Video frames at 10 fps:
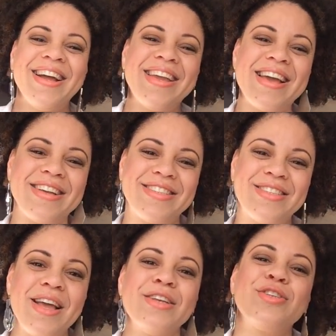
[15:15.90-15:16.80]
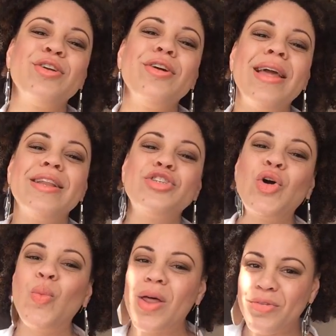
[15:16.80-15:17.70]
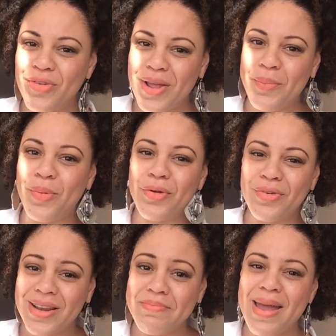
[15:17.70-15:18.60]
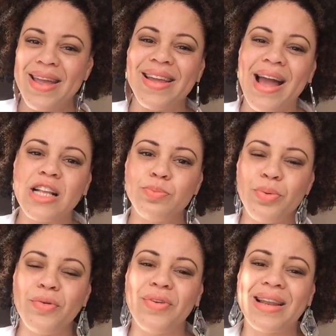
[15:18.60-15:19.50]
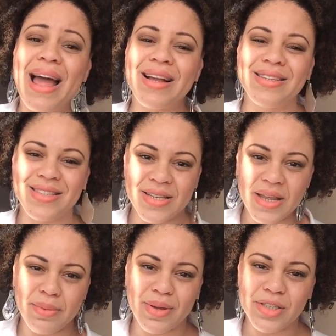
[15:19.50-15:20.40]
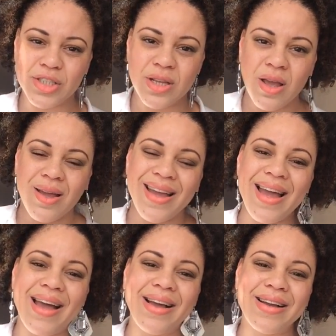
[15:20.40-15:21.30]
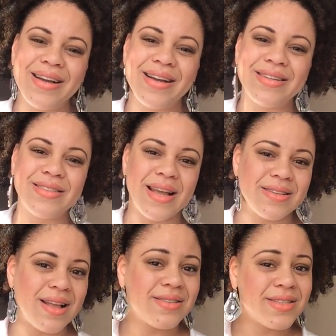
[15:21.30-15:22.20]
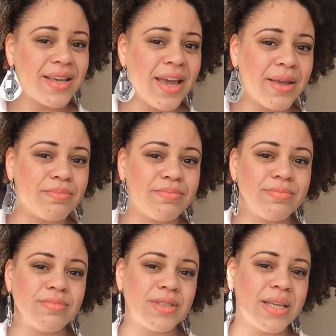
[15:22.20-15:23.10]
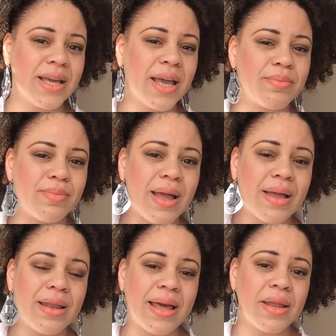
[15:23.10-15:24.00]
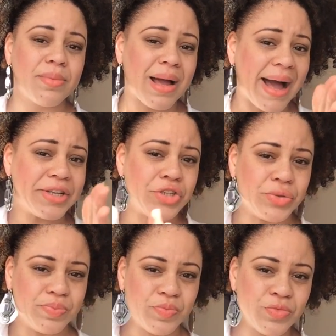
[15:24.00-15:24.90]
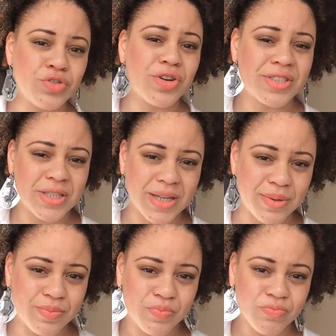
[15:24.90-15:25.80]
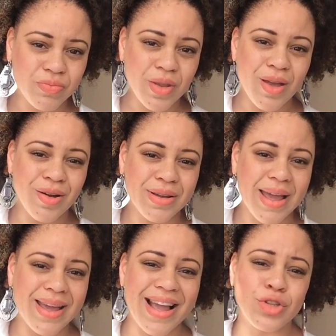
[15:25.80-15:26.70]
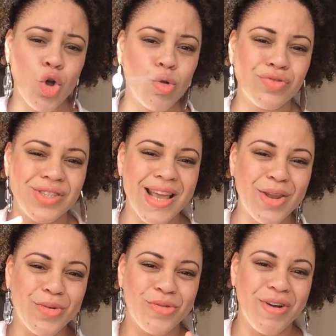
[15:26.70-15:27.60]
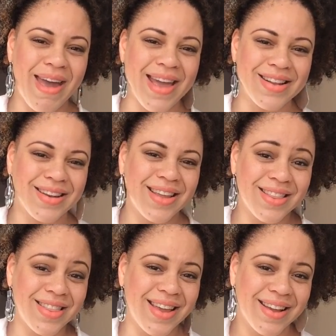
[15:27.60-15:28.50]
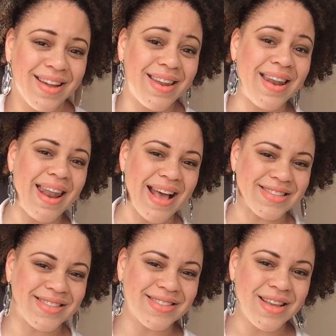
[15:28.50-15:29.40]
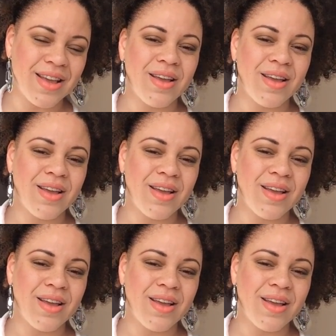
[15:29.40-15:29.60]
Yes. So you ladies, you're wonderfully, perfectly made in God's perfect likeness and image. And seek Him. Seek Him. And let Him guide you. And trust in Him. Okay? And don't settle for anything less.